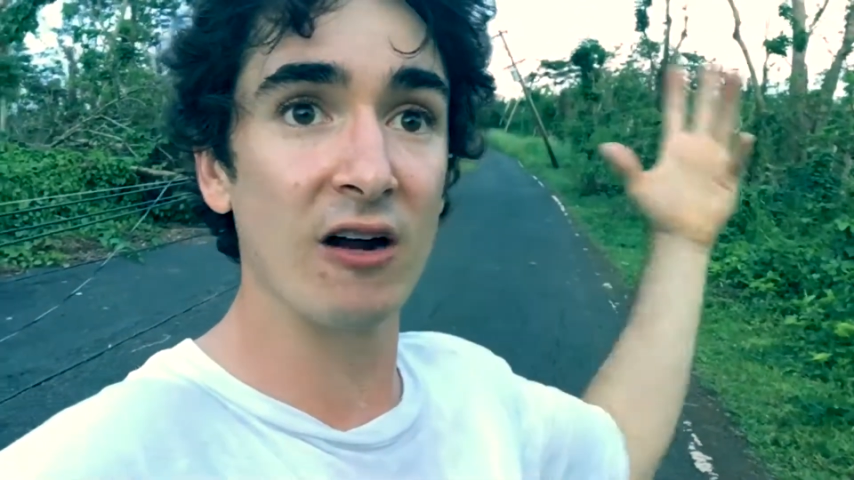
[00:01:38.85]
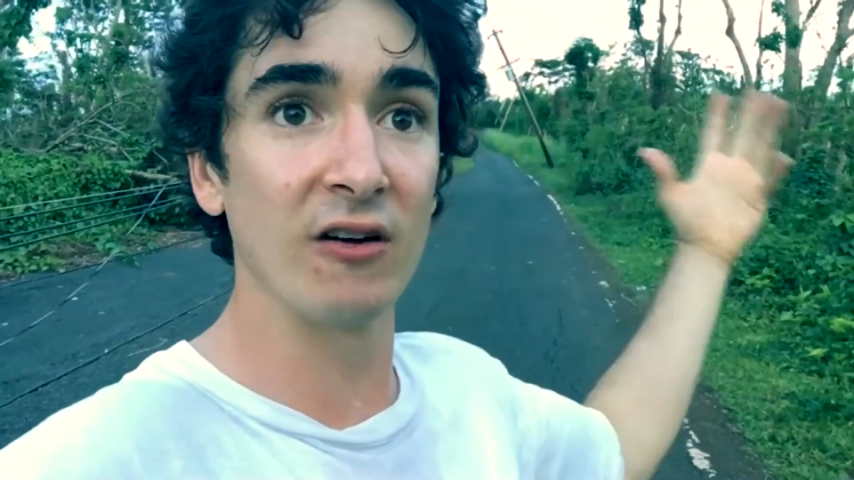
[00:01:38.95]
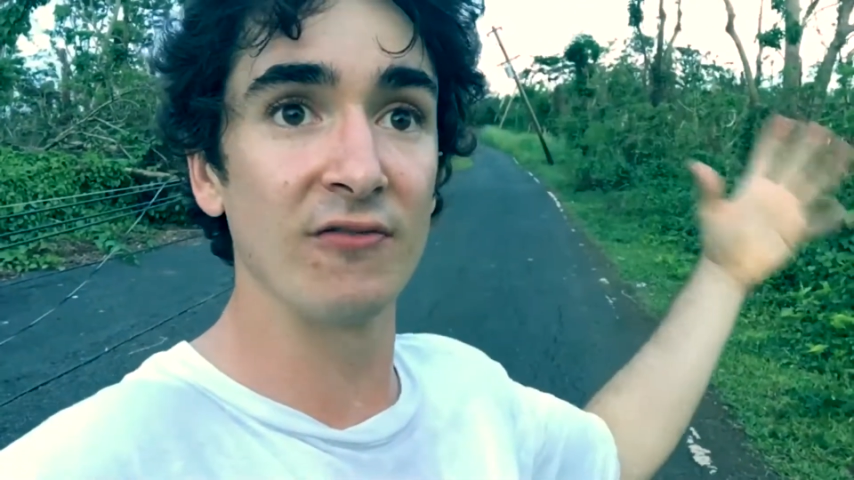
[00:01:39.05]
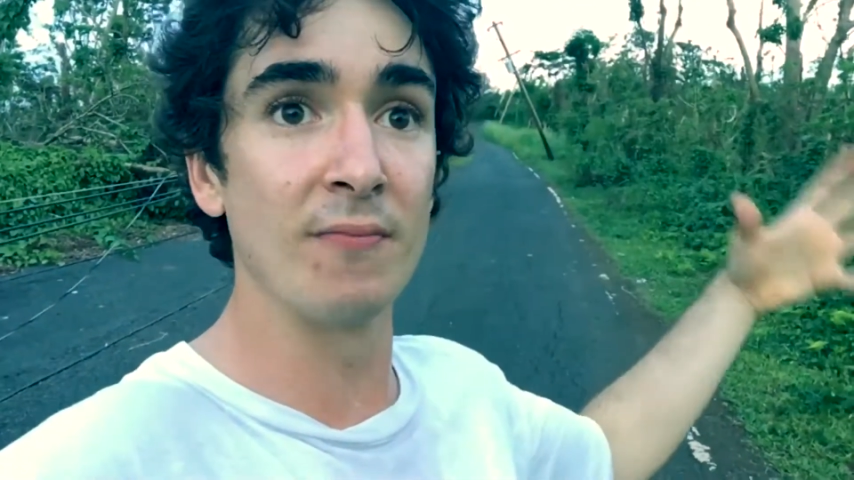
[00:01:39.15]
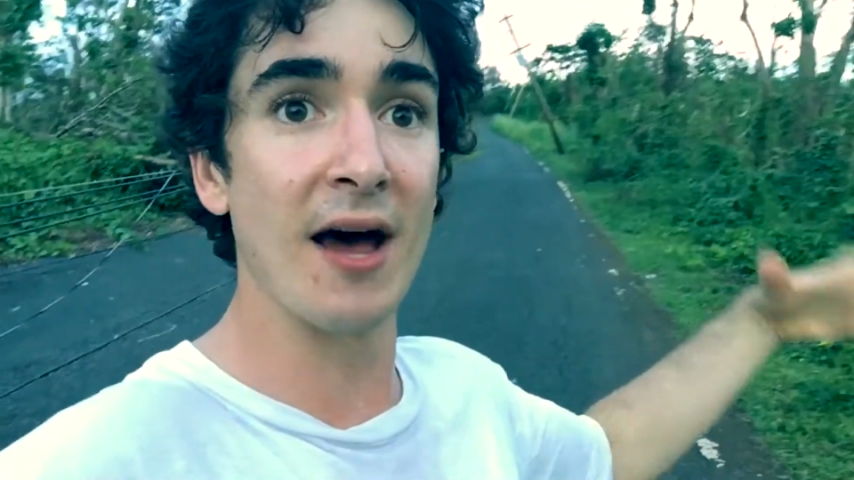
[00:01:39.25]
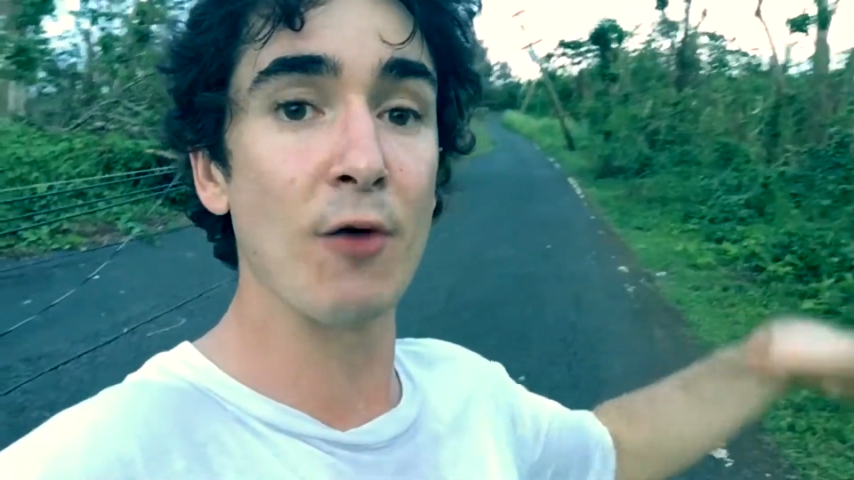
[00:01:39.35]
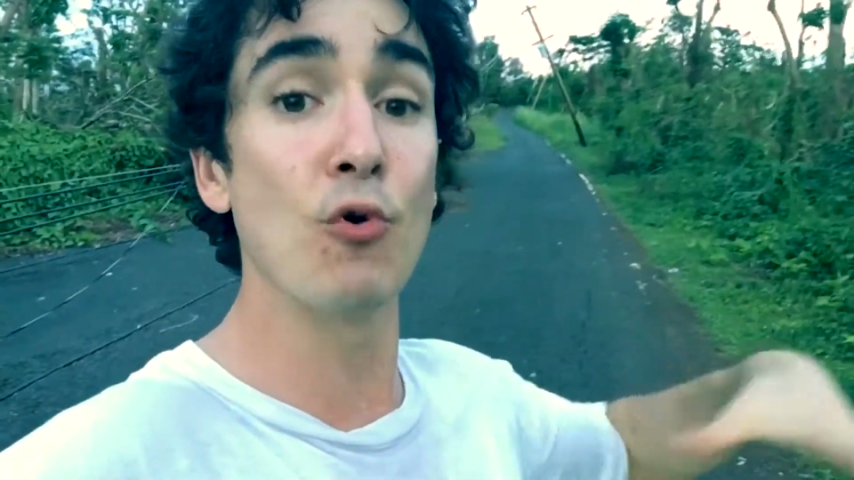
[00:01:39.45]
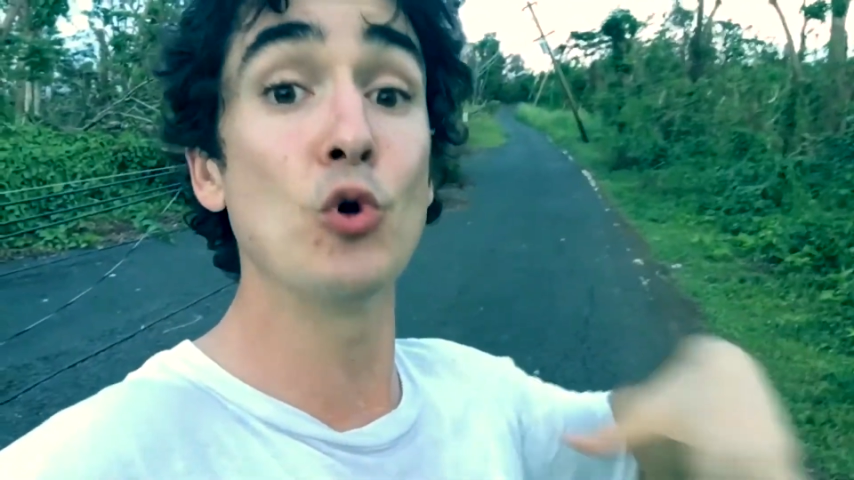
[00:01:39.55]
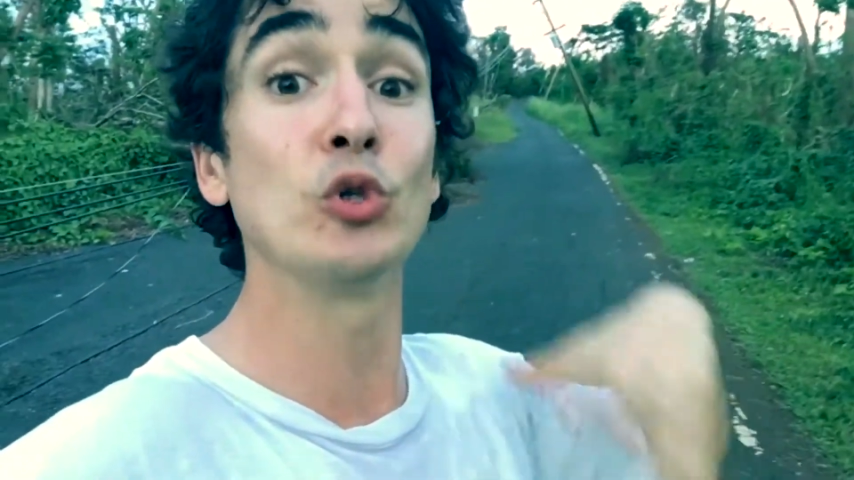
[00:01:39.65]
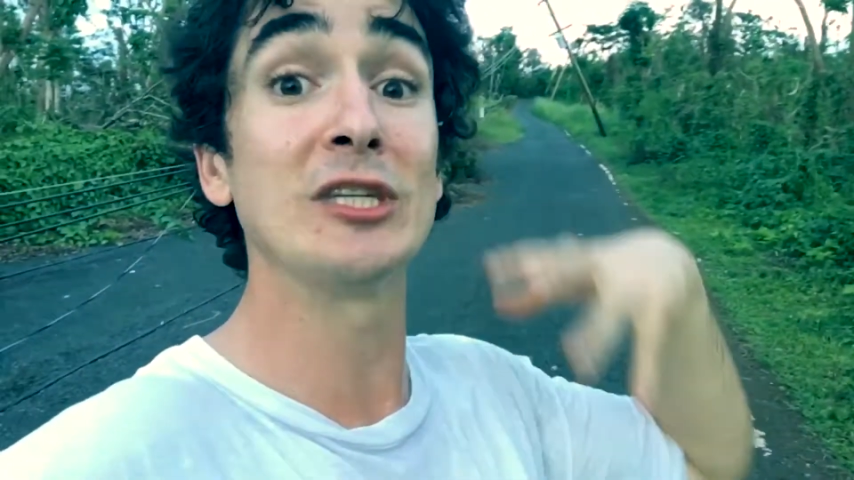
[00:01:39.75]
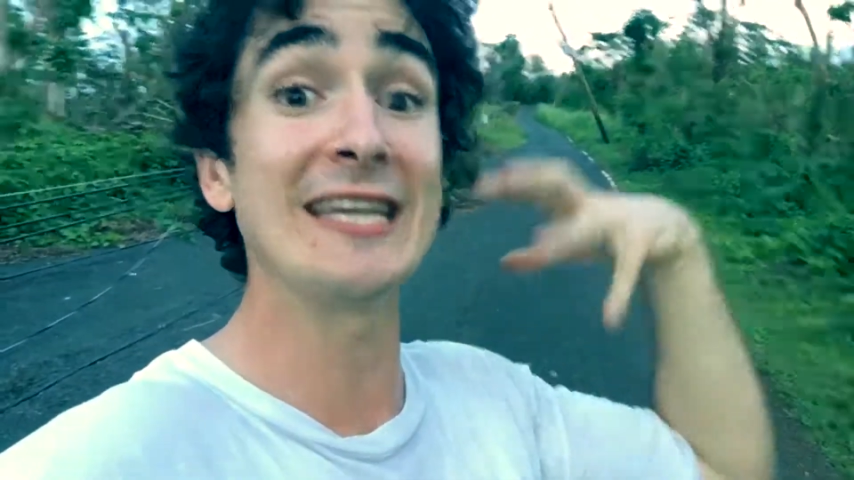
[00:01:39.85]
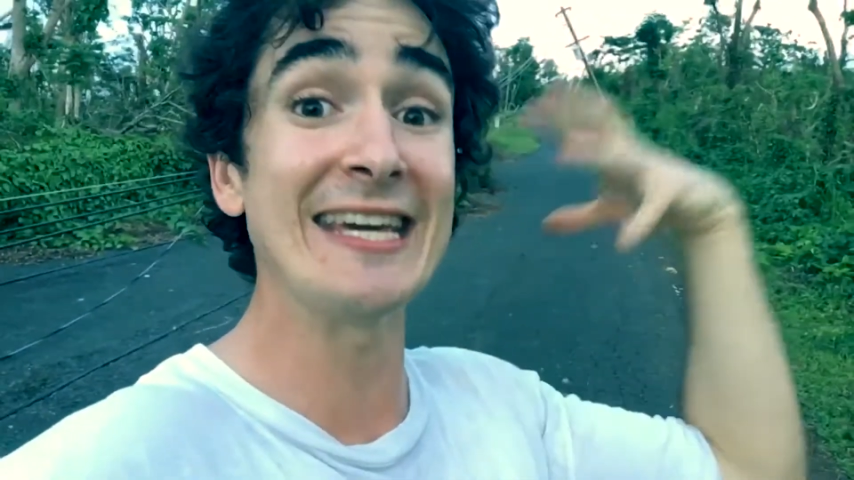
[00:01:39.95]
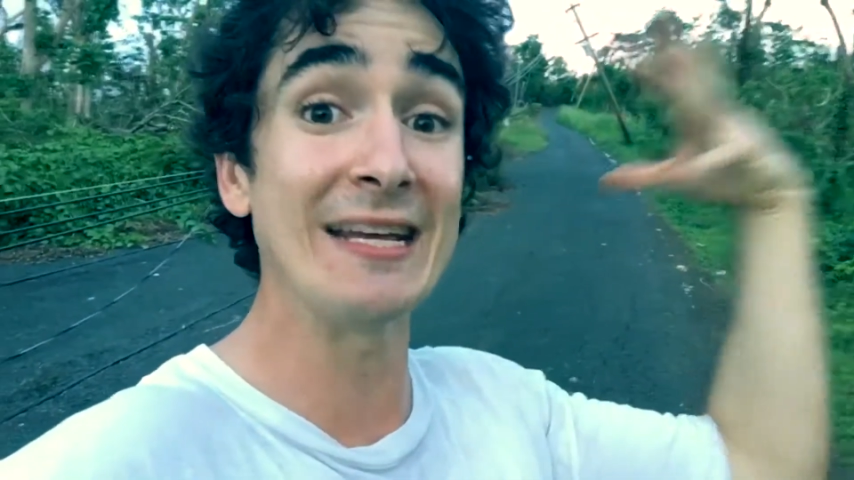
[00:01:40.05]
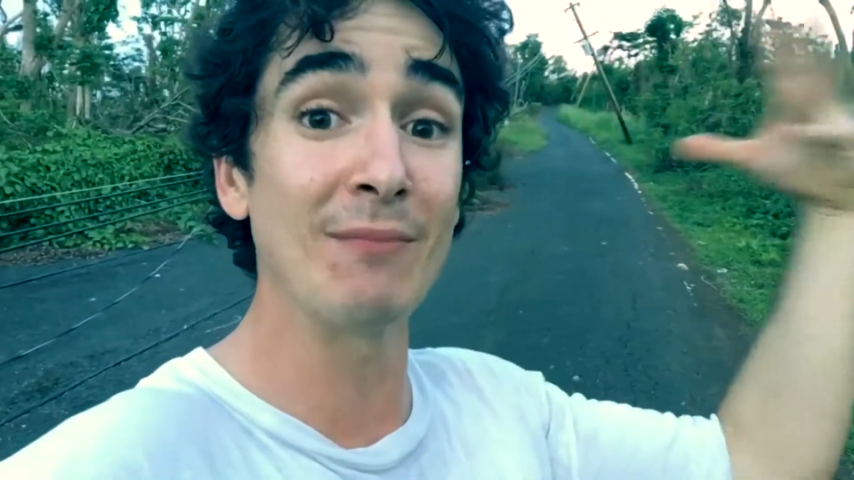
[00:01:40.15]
of my routine,